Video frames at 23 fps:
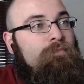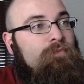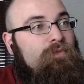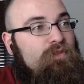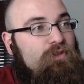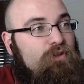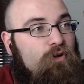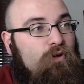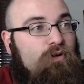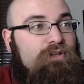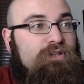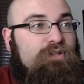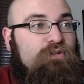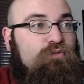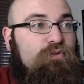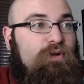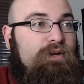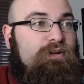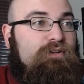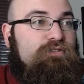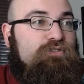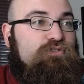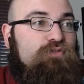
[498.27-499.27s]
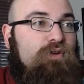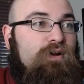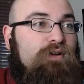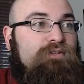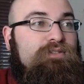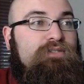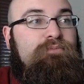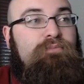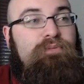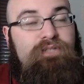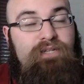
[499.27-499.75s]
The Oakland Raiders
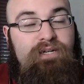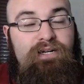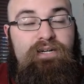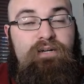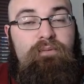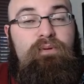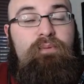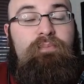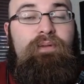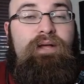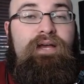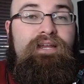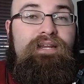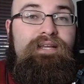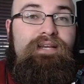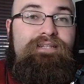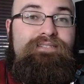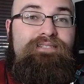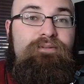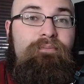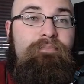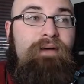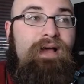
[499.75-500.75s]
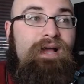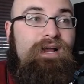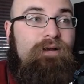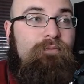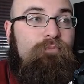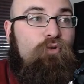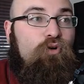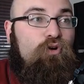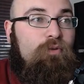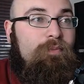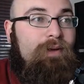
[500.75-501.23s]
struggling, but they're going to be playing against a
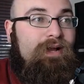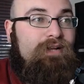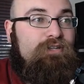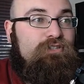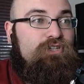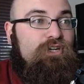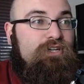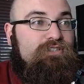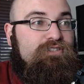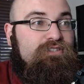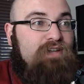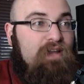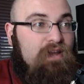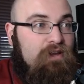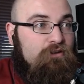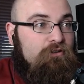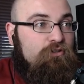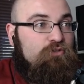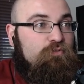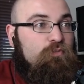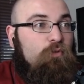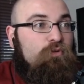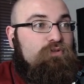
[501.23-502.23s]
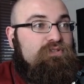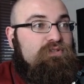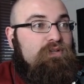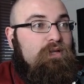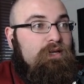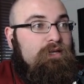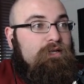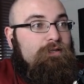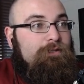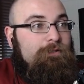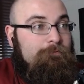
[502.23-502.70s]
backup quarterback, Chase Daniels, most
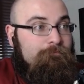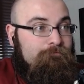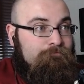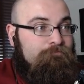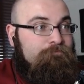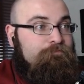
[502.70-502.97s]
likely.